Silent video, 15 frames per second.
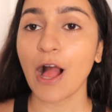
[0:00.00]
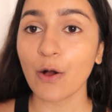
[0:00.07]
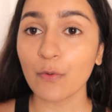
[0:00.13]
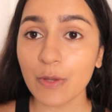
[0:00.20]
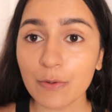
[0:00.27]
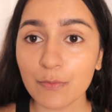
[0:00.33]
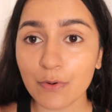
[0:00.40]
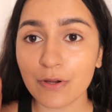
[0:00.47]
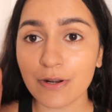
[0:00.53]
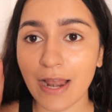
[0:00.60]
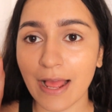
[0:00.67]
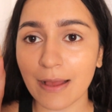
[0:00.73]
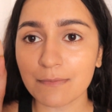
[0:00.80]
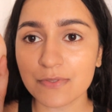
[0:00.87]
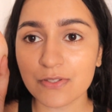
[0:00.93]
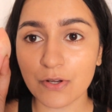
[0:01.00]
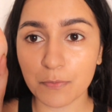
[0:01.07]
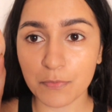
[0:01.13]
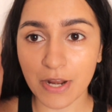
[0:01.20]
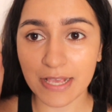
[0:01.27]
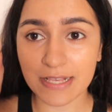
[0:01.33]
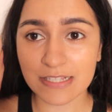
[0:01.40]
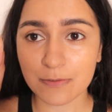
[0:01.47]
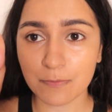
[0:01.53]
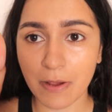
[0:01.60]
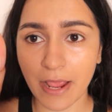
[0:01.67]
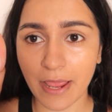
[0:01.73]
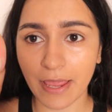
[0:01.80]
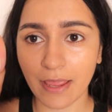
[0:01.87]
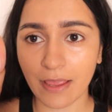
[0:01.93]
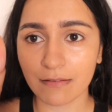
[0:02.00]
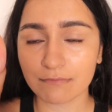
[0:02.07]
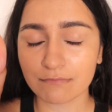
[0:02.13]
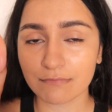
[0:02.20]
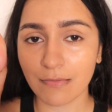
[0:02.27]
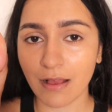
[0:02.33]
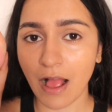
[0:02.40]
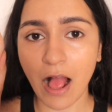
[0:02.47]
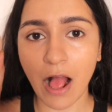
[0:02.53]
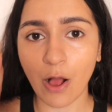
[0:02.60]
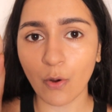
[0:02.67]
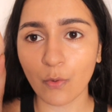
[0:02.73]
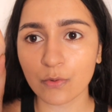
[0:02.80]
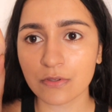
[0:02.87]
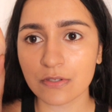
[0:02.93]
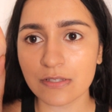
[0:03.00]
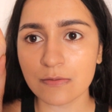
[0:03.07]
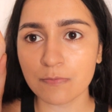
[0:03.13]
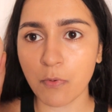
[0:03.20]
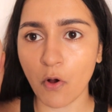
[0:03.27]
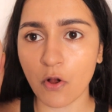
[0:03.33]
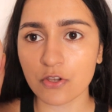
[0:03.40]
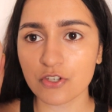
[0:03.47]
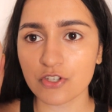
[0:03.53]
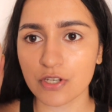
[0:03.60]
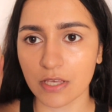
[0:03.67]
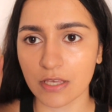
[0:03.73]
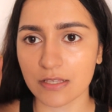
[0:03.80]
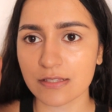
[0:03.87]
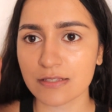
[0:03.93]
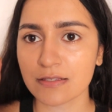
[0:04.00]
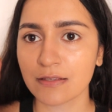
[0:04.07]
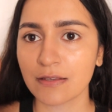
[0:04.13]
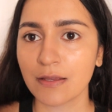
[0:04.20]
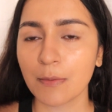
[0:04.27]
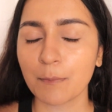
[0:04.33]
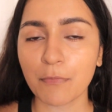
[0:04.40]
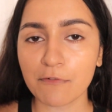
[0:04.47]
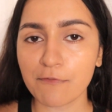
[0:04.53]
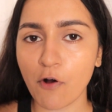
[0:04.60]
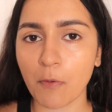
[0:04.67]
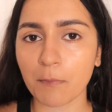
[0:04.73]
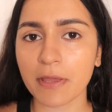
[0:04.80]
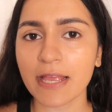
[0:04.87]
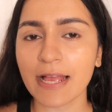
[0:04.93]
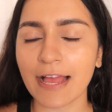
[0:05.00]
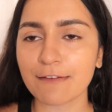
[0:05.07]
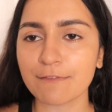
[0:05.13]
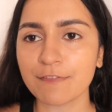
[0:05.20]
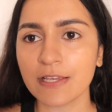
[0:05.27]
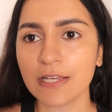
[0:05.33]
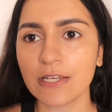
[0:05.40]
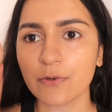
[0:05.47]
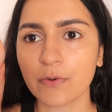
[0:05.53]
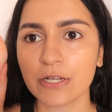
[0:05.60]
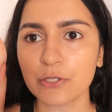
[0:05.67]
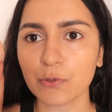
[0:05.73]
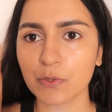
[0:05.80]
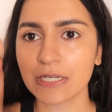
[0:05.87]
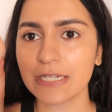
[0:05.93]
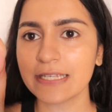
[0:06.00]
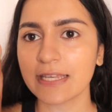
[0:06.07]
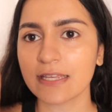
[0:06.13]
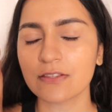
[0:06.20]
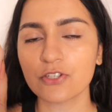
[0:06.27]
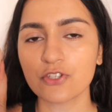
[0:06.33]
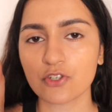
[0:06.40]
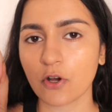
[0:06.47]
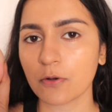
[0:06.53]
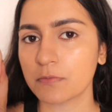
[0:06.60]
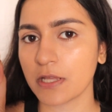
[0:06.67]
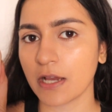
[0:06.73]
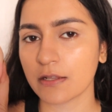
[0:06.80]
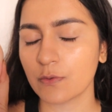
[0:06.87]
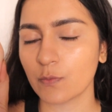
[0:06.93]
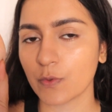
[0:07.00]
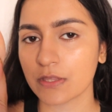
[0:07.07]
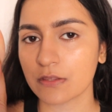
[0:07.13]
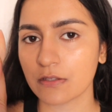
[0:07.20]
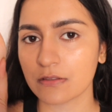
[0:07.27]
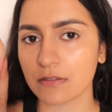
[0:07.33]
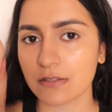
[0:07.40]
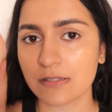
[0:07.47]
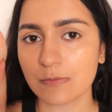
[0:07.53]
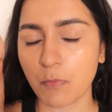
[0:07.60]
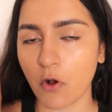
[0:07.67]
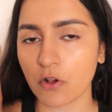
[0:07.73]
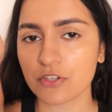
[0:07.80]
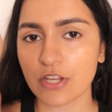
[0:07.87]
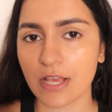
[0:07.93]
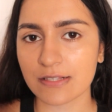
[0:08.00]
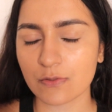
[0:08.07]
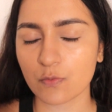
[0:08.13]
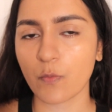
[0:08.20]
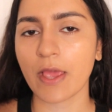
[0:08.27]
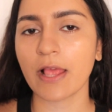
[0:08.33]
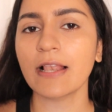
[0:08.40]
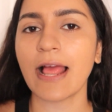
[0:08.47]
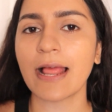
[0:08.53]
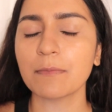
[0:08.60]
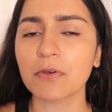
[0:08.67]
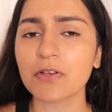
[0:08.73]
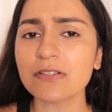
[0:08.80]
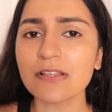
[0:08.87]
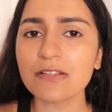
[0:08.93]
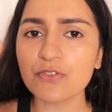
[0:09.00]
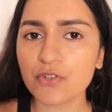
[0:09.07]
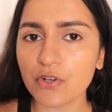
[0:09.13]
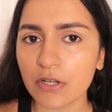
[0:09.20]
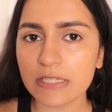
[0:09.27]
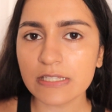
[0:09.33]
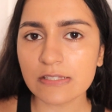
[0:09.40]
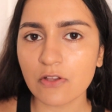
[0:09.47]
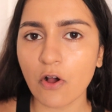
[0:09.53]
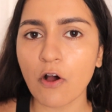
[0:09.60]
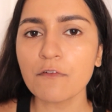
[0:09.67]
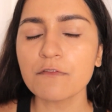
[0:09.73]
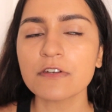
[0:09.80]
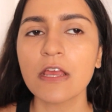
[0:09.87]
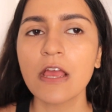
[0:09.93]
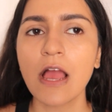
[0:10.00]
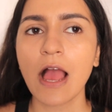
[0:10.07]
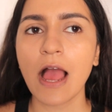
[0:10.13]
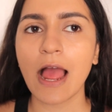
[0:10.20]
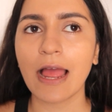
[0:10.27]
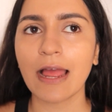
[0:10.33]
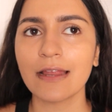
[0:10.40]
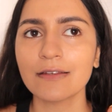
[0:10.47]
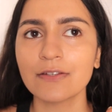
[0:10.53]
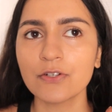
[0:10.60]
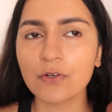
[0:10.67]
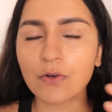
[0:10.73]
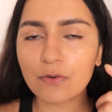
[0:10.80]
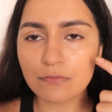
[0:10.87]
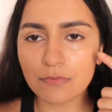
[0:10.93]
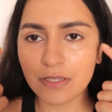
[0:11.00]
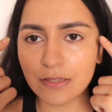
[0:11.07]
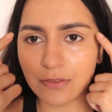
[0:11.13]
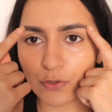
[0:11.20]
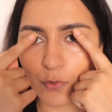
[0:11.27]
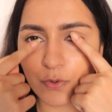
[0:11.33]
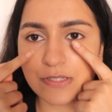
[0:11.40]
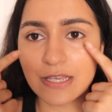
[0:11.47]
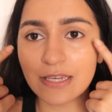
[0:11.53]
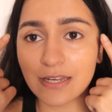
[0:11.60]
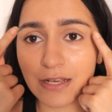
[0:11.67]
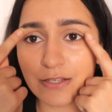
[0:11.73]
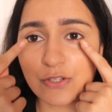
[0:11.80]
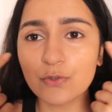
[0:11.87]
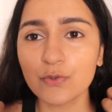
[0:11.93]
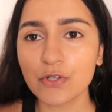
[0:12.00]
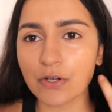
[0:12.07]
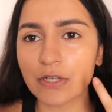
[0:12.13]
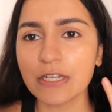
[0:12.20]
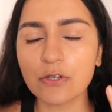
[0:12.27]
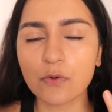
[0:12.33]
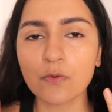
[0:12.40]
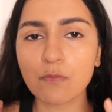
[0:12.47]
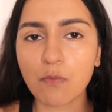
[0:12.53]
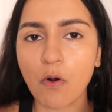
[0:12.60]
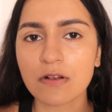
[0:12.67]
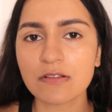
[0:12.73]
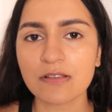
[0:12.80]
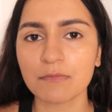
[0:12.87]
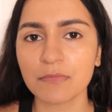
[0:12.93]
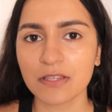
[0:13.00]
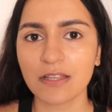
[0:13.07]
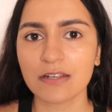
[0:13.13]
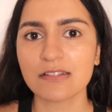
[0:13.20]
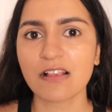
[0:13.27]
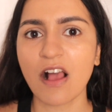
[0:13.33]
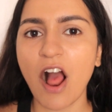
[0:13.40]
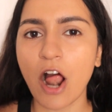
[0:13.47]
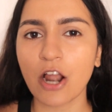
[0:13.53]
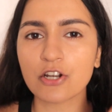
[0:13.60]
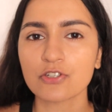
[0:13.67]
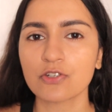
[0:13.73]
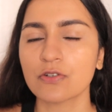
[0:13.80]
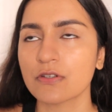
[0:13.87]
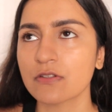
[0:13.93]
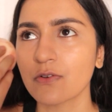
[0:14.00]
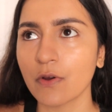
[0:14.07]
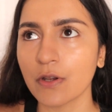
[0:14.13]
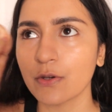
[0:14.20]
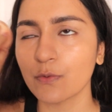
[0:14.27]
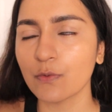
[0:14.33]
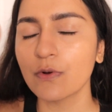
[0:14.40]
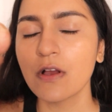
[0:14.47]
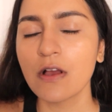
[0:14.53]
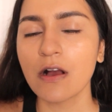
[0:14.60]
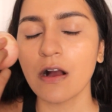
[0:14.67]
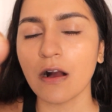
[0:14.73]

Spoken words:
However, I'm surprised by how this sponge is performing. I feel you can totally get the job done with this sponge as well, and because it's really soft, and in those areas you really don't want something that is harsh or is going to